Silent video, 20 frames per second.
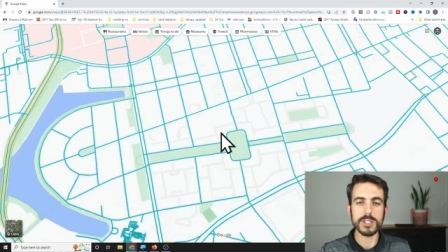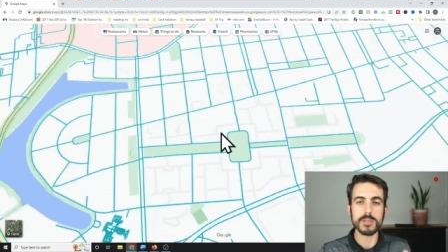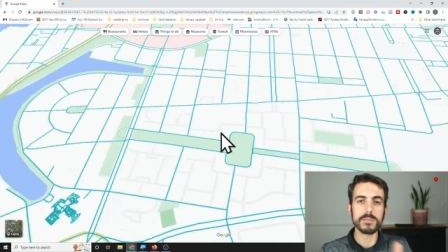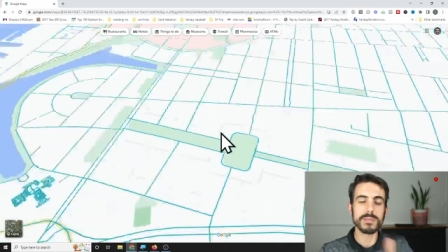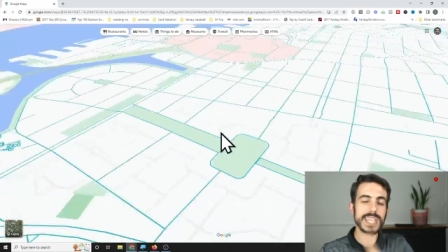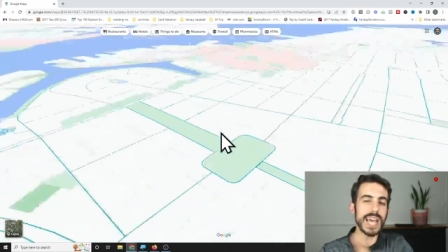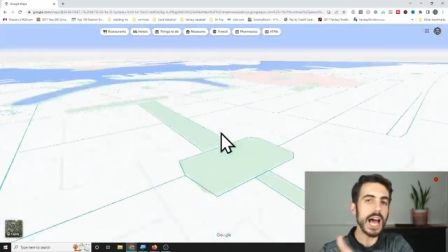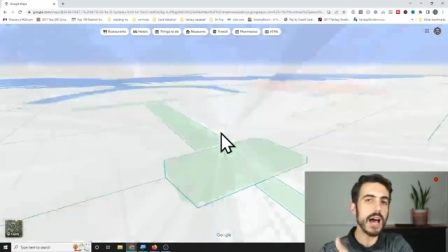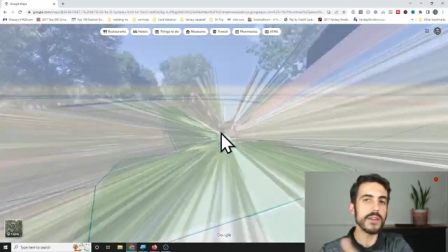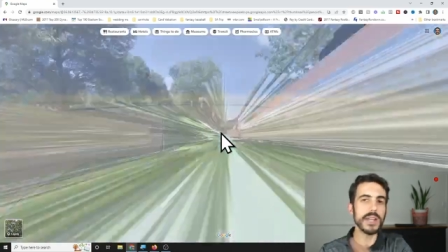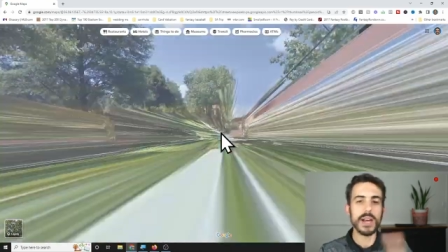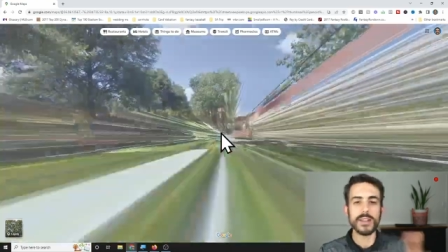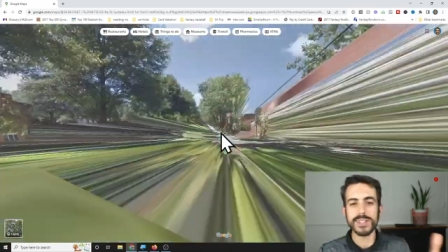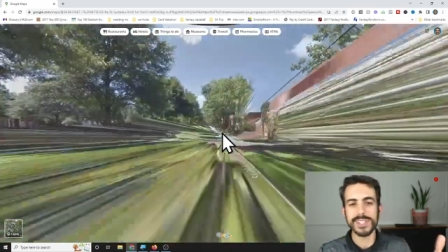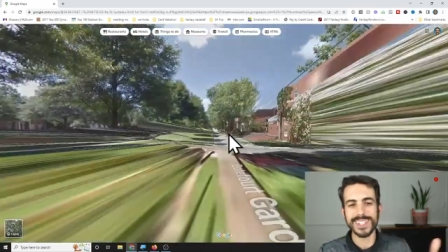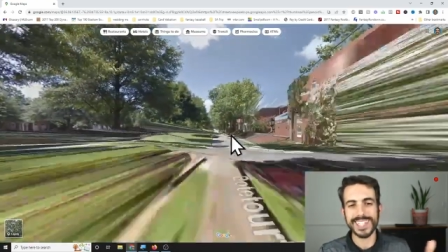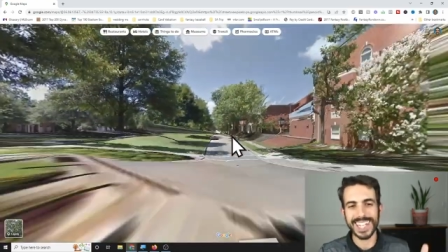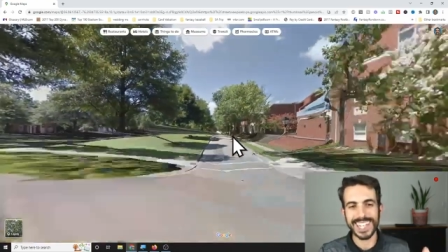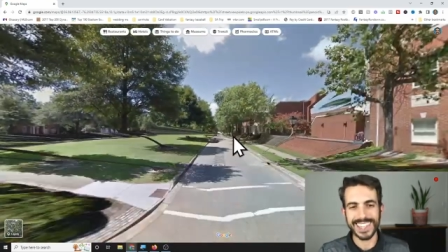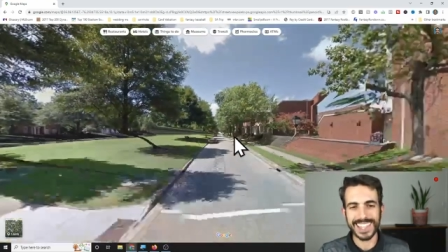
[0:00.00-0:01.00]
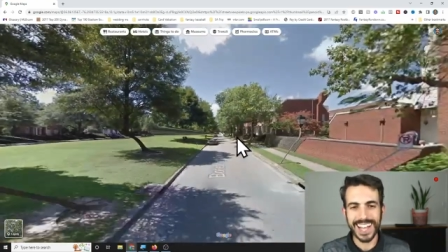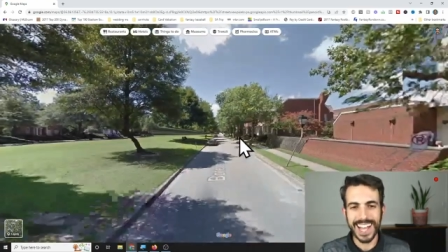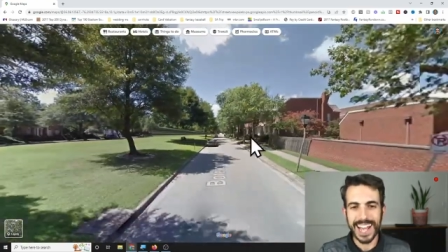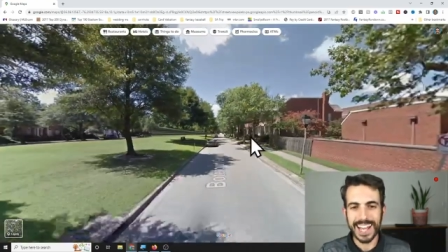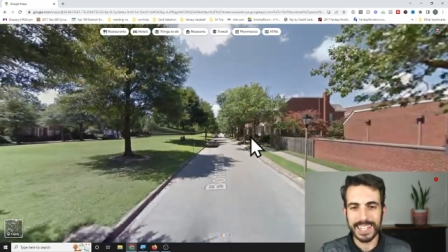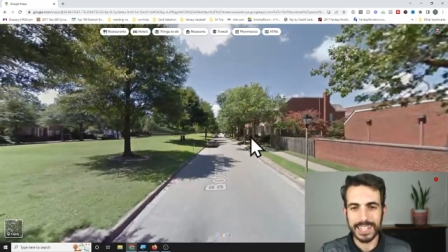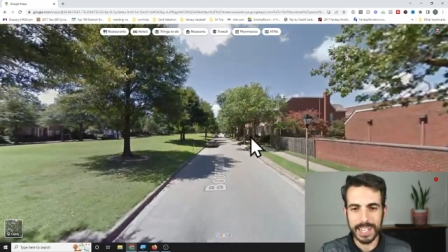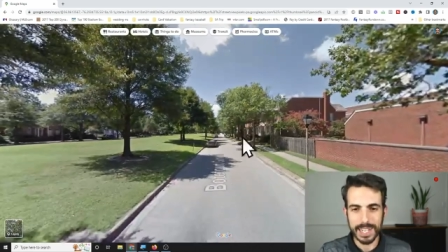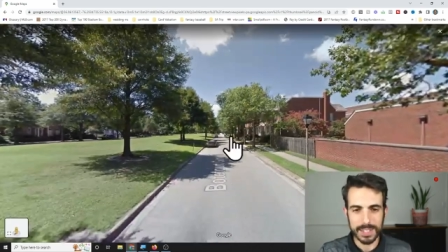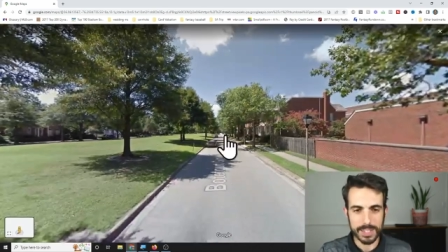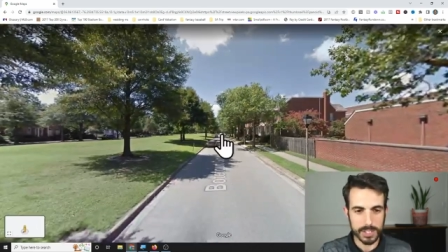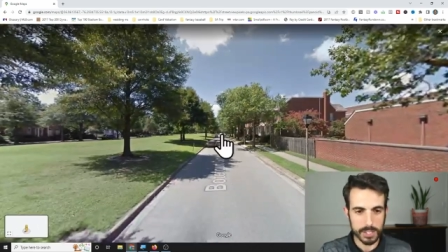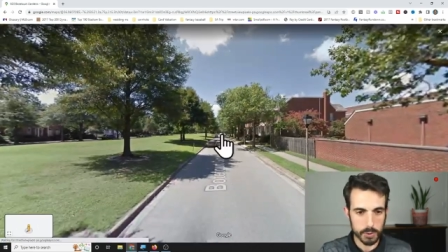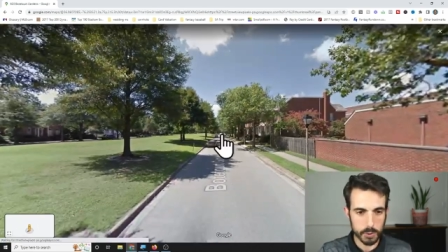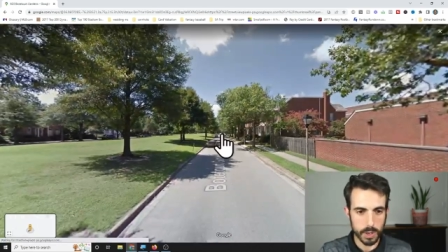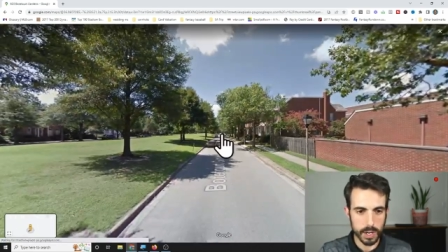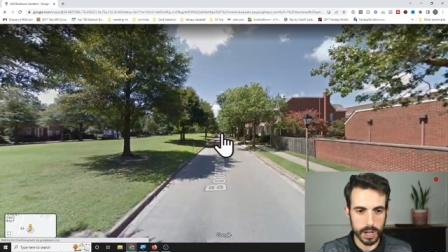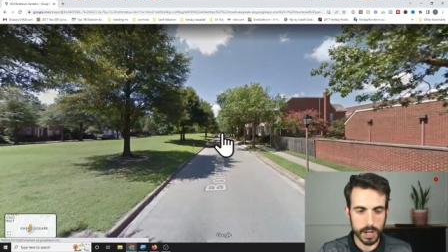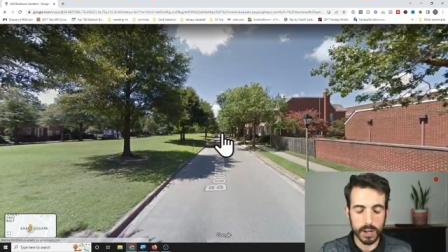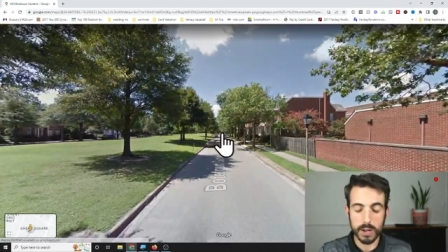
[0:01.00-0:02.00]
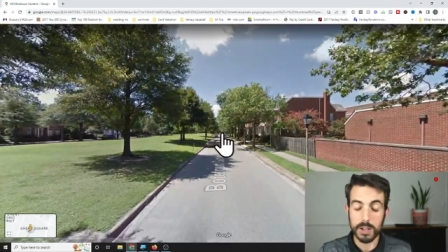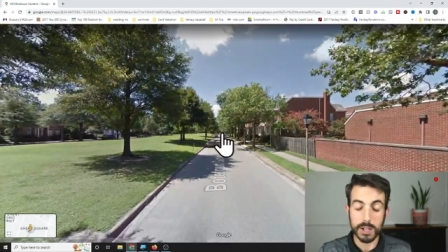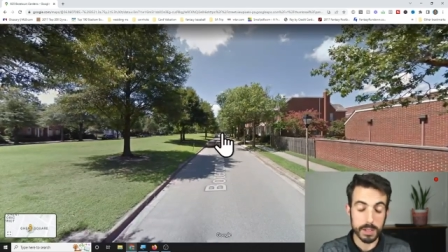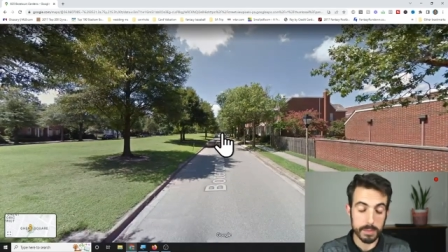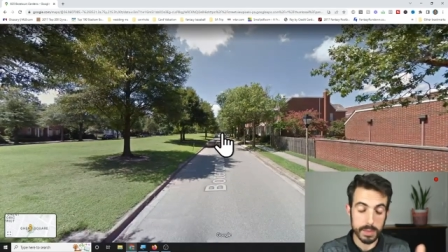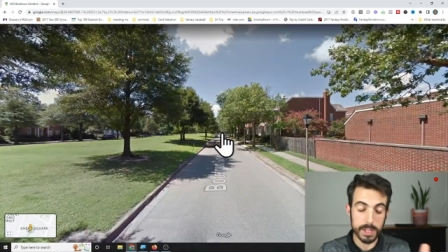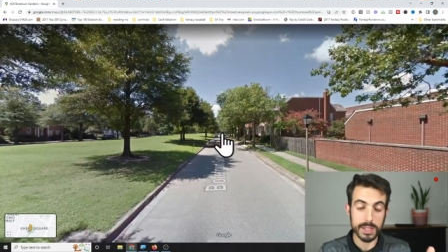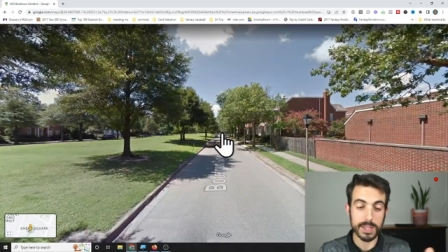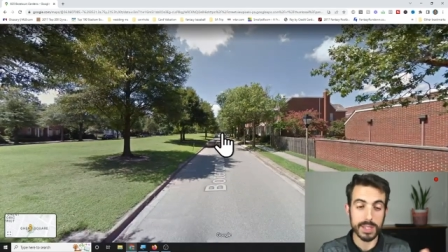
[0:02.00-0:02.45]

are some townhouses that line Ghent Square, or